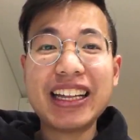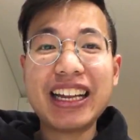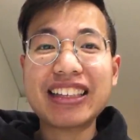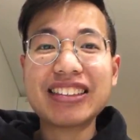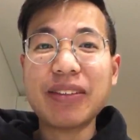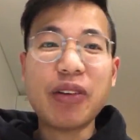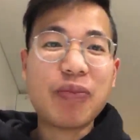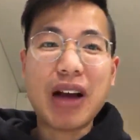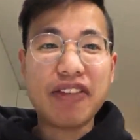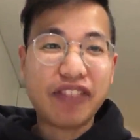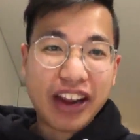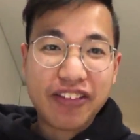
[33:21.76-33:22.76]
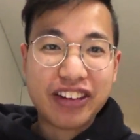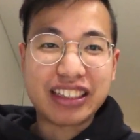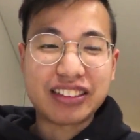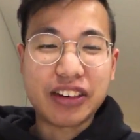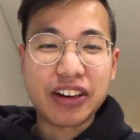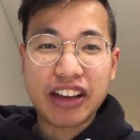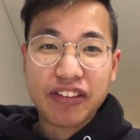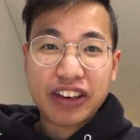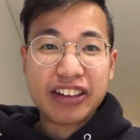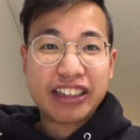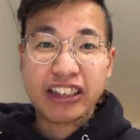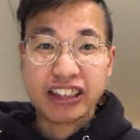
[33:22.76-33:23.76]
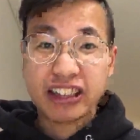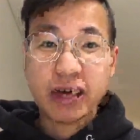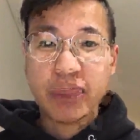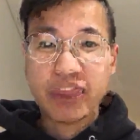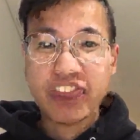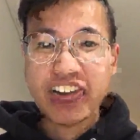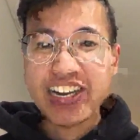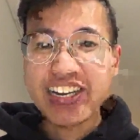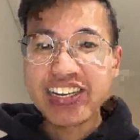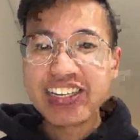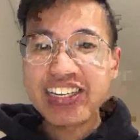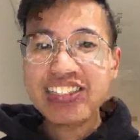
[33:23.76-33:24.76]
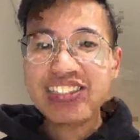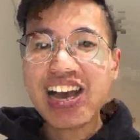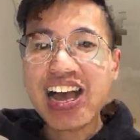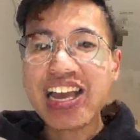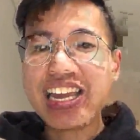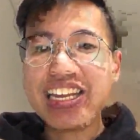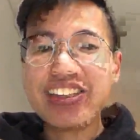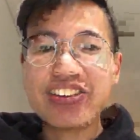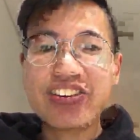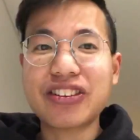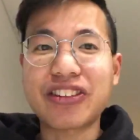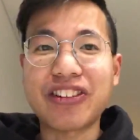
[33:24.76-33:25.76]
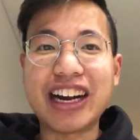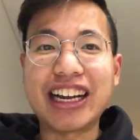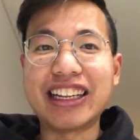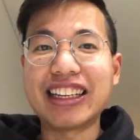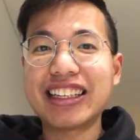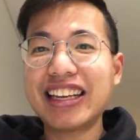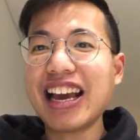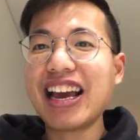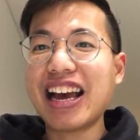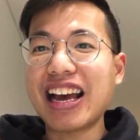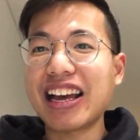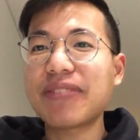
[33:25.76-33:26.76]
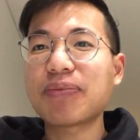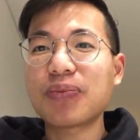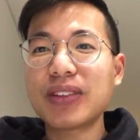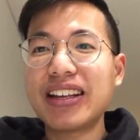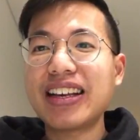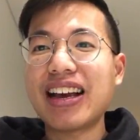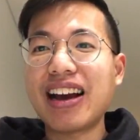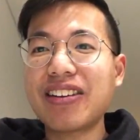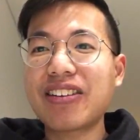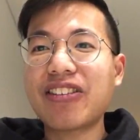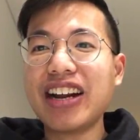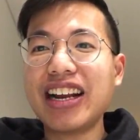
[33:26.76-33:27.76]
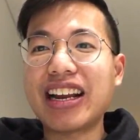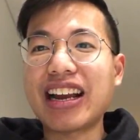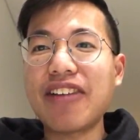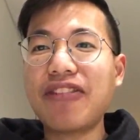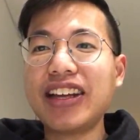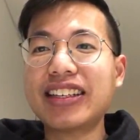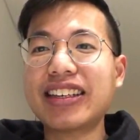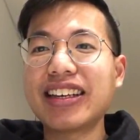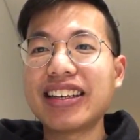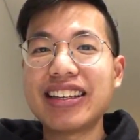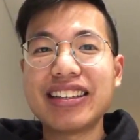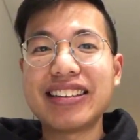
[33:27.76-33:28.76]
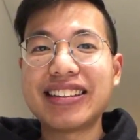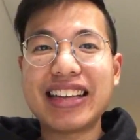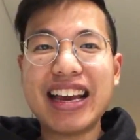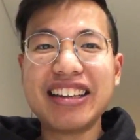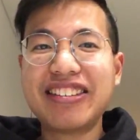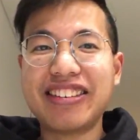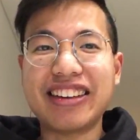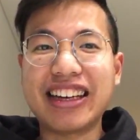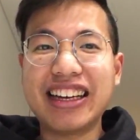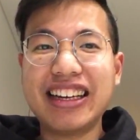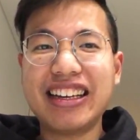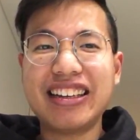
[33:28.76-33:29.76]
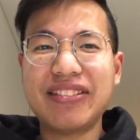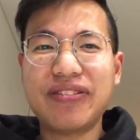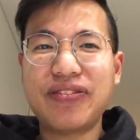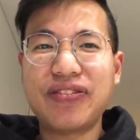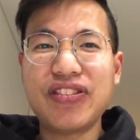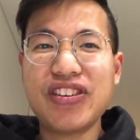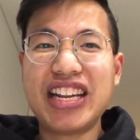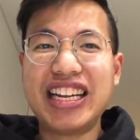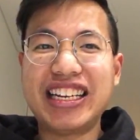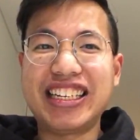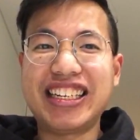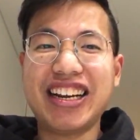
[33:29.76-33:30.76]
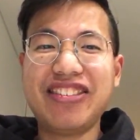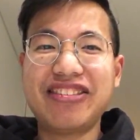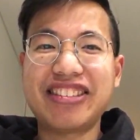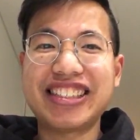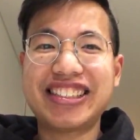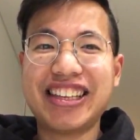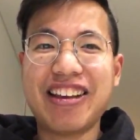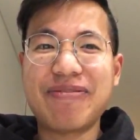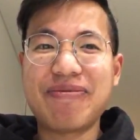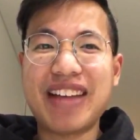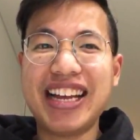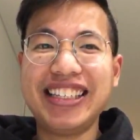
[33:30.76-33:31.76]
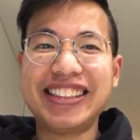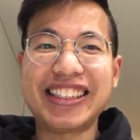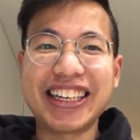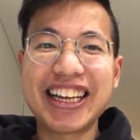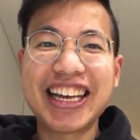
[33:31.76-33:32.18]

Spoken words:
some of my favorites as well, even though it's not the top three. Thai, Indo, Korean. Yeah, I agree. I think actually food in general is amazing.